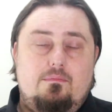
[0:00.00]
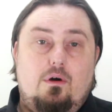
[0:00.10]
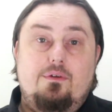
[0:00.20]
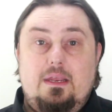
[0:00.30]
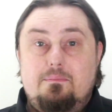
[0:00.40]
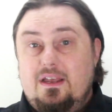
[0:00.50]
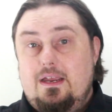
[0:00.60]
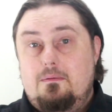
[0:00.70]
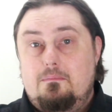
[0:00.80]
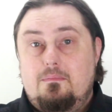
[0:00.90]
or they
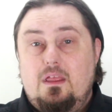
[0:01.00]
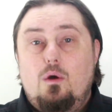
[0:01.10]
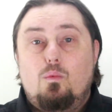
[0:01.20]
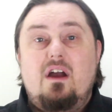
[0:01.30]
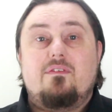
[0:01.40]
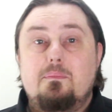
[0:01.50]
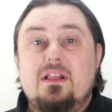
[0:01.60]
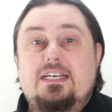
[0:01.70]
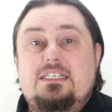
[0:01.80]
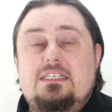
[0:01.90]
blame whatever
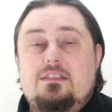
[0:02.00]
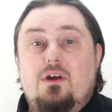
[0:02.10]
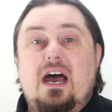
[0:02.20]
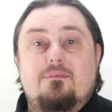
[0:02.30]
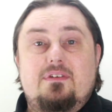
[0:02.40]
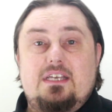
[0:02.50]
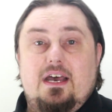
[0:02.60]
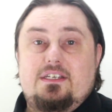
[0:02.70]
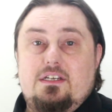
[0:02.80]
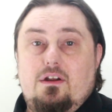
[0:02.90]
place they're
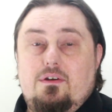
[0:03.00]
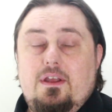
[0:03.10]
advertising on.